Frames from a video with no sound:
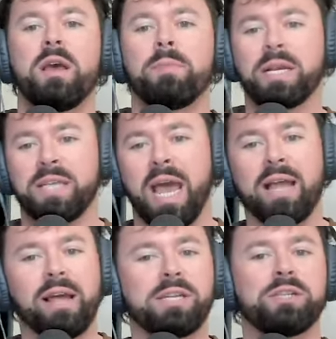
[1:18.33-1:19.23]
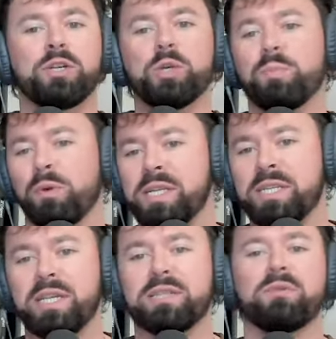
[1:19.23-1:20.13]
Because LSU,
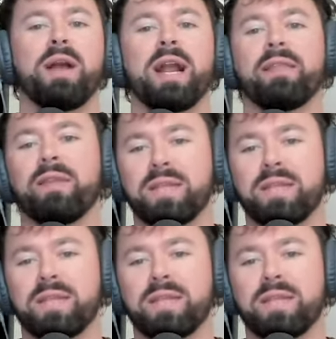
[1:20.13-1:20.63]
preseason ranked in the